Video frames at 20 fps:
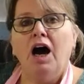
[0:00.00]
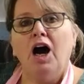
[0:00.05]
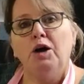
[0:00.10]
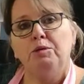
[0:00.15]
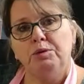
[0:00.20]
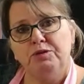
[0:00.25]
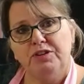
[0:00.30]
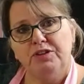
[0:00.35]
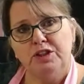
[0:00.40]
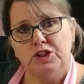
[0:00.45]

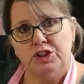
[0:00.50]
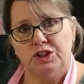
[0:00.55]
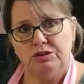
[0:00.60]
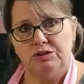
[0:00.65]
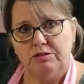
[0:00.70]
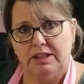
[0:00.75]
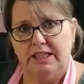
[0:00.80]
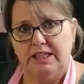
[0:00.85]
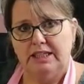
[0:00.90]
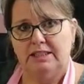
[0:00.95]
Hope you've
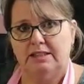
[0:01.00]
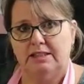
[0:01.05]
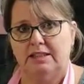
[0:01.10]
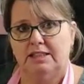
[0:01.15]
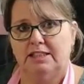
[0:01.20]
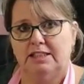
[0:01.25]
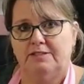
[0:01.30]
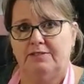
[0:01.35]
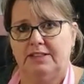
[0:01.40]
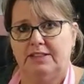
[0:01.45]
enjoyed
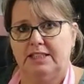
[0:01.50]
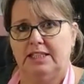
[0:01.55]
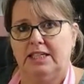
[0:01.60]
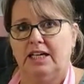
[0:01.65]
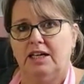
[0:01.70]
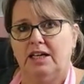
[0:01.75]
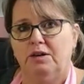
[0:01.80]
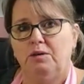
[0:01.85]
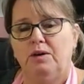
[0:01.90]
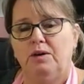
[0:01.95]
this
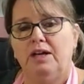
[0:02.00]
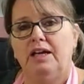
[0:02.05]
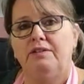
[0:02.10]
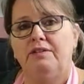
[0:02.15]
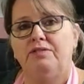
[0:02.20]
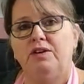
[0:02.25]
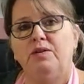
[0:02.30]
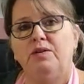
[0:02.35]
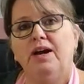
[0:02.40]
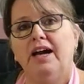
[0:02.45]
video.
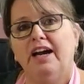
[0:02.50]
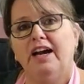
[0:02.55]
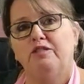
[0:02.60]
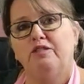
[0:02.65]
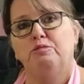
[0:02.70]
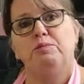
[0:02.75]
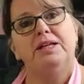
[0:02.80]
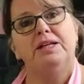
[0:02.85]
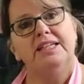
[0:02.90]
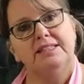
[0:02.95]
If you
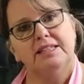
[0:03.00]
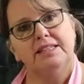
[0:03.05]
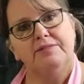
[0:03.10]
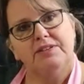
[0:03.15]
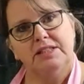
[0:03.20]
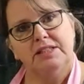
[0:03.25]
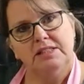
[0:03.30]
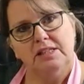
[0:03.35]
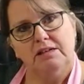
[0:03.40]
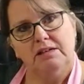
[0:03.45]
have, please give
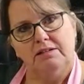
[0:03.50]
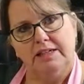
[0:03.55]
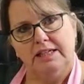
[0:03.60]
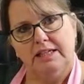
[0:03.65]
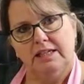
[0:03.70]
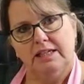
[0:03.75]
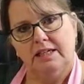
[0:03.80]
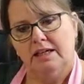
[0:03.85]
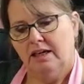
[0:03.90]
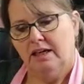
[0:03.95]
it a
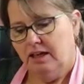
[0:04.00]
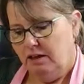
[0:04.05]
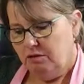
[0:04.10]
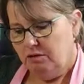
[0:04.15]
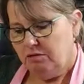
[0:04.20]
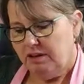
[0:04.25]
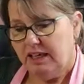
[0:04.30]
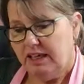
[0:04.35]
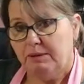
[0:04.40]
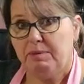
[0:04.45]
like.
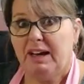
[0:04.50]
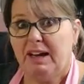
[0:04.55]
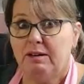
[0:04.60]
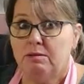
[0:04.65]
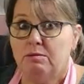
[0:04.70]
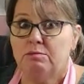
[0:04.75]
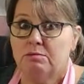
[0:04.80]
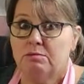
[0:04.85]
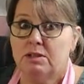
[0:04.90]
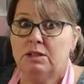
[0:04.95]
Think
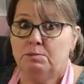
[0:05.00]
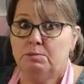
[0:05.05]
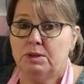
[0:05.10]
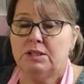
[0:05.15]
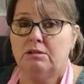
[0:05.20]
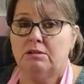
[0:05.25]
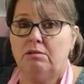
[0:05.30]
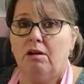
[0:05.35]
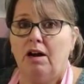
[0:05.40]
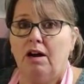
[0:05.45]
about
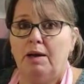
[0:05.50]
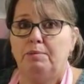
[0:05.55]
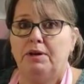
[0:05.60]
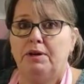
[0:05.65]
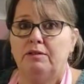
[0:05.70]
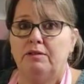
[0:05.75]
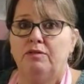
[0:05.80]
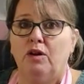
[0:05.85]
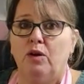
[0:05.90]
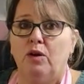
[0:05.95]

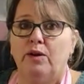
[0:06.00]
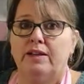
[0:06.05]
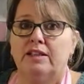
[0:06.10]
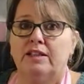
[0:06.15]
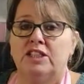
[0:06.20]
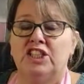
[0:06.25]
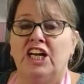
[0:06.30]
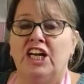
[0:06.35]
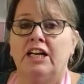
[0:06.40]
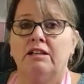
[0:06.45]
subscribing, following
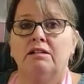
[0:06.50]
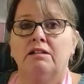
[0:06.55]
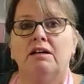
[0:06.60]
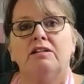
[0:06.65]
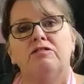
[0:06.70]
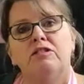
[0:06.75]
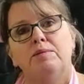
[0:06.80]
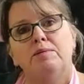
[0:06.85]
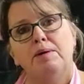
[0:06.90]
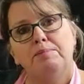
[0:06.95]
the channel,
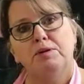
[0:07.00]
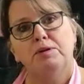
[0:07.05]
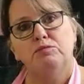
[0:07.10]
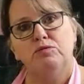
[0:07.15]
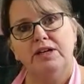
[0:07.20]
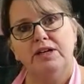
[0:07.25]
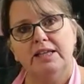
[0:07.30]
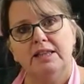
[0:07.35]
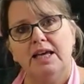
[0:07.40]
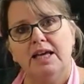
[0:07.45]
and remember,
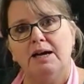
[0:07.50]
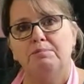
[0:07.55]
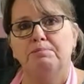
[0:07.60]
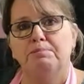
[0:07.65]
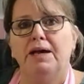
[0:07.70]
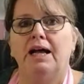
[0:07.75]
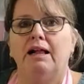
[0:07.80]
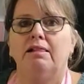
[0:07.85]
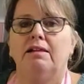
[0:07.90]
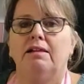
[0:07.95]
ring that
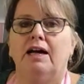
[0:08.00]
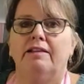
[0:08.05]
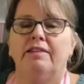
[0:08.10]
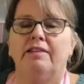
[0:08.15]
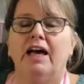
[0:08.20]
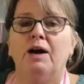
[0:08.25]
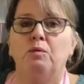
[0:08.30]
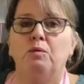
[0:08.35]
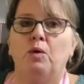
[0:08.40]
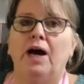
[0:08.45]
bell, and
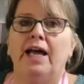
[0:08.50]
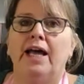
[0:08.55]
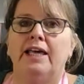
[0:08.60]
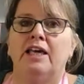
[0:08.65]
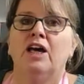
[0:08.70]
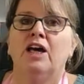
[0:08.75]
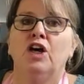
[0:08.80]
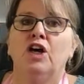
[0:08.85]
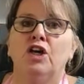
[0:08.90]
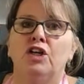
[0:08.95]
that
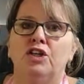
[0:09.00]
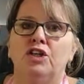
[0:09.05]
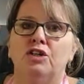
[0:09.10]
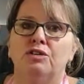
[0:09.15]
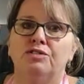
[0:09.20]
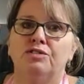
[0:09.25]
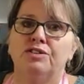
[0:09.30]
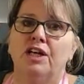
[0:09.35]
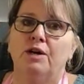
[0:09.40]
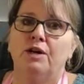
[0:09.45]
way
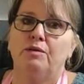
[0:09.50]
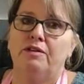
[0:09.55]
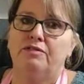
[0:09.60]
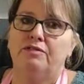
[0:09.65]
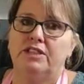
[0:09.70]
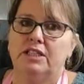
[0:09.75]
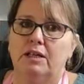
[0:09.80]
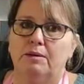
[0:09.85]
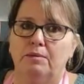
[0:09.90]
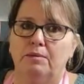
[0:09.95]
you'll know
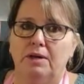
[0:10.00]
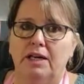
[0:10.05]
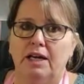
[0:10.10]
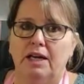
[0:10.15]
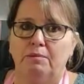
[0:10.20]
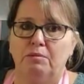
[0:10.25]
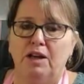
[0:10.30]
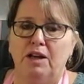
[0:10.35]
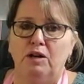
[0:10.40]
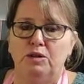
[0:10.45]
every time I
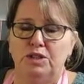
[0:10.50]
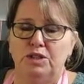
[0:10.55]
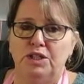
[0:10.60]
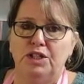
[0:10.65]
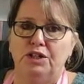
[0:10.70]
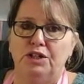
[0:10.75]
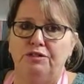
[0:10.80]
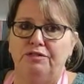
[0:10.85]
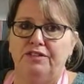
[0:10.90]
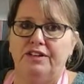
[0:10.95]
upload a
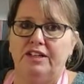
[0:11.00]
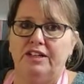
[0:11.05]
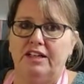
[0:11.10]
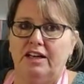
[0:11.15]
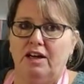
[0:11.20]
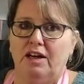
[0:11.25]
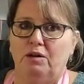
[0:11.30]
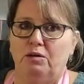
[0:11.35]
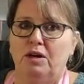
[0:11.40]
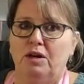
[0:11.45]
new
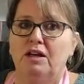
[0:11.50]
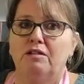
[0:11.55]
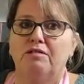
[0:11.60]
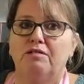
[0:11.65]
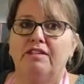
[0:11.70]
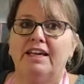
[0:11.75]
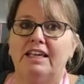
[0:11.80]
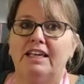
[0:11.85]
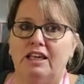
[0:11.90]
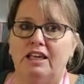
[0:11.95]
video.
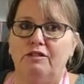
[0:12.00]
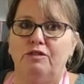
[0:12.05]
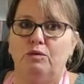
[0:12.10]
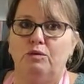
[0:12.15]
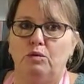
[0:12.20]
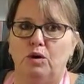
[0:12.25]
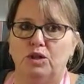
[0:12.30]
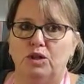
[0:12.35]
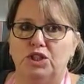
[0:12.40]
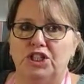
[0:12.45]
Thank you for
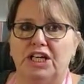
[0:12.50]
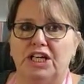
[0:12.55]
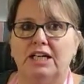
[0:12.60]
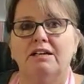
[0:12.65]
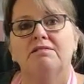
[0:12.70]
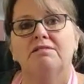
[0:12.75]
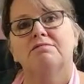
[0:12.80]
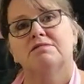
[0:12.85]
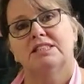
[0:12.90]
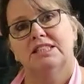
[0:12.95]

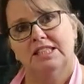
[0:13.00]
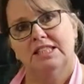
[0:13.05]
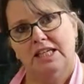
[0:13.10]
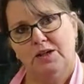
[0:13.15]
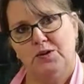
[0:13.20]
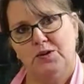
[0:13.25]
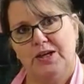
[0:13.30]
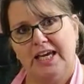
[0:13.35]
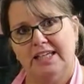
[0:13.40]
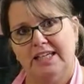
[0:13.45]
watching. See
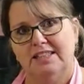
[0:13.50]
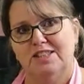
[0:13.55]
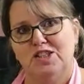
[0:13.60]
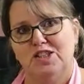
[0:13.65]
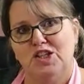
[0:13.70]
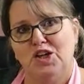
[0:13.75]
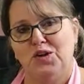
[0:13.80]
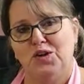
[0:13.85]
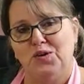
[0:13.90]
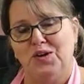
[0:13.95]
you again
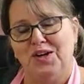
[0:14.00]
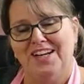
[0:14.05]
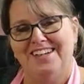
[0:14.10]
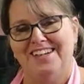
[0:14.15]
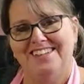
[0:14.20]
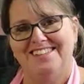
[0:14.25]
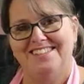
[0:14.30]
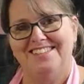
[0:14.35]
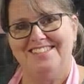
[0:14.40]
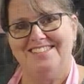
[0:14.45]

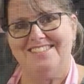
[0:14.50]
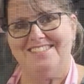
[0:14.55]
soon.